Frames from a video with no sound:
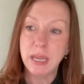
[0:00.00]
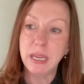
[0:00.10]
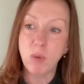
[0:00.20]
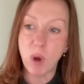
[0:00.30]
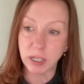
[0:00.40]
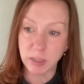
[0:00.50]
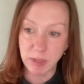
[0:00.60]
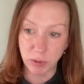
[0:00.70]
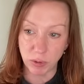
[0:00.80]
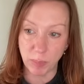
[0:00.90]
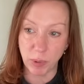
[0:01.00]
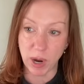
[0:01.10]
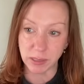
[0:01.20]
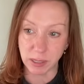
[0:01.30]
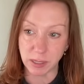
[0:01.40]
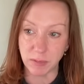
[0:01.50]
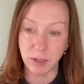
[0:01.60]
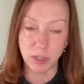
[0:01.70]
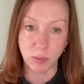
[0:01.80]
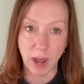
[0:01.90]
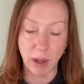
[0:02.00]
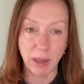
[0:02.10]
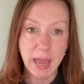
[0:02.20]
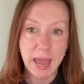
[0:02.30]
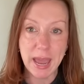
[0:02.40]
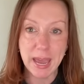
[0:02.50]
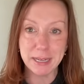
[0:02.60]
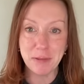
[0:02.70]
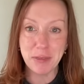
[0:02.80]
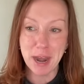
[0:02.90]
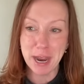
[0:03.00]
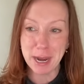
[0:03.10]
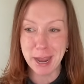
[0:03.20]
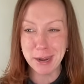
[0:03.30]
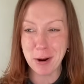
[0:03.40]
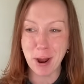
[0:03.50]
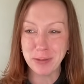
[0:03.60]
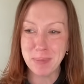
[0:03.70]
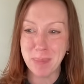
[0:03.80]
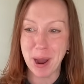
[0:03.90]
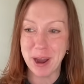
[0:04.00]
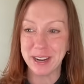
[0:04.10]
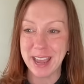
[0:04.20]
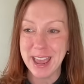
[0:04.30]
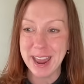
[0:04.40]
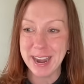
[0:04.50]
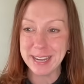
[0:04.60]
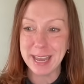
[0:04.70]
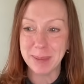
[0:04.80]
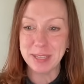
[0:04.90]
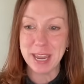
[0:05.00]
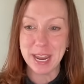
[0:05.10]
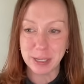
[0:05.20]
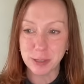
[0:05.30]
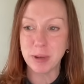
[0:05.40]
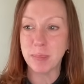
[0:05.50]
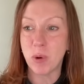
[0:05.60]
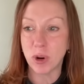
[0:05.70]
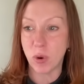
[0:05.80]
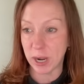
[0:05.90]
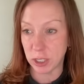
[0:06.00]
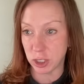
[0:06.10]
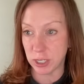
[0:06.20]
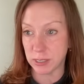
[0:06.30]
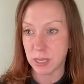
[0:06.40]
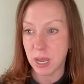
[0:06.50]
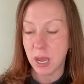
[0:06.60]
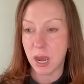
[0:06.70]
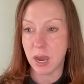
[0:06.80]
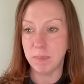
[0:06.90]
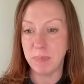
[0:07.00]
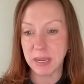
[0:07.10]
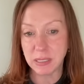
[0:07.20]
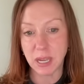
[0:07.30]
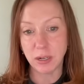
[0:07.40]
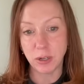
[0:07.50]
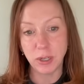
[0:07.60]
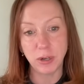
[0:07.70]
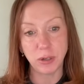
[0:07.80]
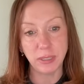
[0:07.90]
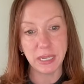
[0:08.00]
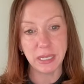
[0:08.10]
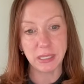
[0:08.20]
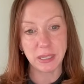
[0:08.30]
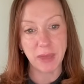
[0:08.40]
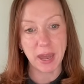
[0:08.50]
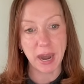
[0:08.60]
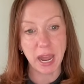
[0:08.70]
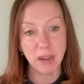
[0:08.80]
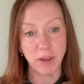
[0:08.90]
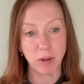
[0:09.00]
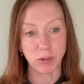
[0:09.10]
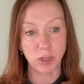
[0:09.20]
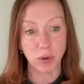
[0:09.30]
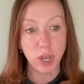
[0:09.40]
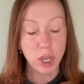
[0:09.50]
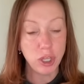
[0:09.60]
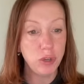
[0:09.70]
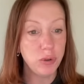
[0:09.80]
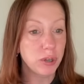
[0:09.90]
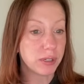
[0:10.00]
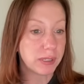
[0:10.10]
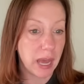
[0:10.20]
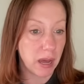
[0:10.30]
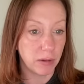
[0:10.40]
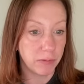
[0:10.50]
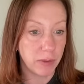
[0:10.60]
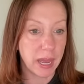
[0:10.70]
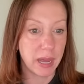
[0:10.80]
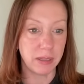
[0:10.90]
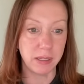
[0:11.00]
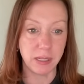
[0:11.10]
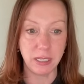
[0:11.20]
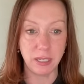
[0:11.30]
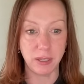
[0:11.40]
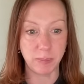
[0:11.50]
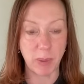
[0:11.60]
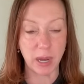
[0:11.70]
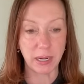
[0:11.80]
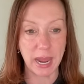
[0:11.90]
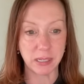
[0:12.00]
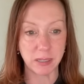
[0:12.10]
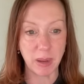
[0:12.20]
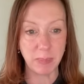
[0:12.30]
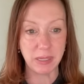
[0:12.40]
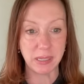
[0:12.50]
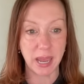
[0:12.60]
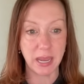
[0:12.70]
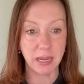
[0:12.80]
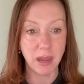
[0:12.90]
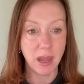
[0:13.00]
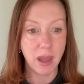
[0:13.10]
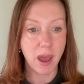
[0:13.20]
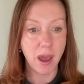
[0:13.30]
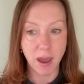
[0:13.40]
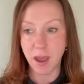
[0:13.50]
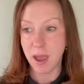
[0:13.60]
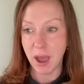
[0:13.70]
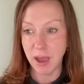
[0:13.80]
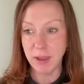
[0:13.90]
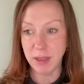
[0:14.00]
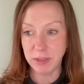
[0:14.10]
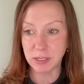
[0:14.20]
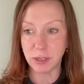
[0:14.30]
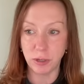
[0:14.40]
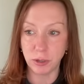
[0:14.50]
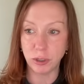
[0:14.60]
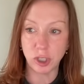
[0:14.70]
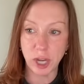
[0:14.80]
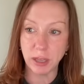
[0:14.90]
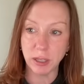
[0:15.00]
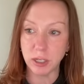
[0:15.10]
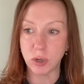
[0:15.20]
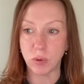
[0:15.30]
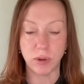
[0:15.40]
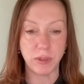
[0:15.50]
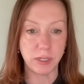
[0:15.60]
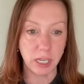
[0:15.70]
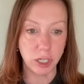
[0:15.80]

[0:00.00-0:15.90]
he walked me through the process of it as well. And then I kind of caught the bug and I kept answering more questions based on clinical needs that I found. So you yourself, listening to this podcast, might be saying, I've had this clinical challenge or this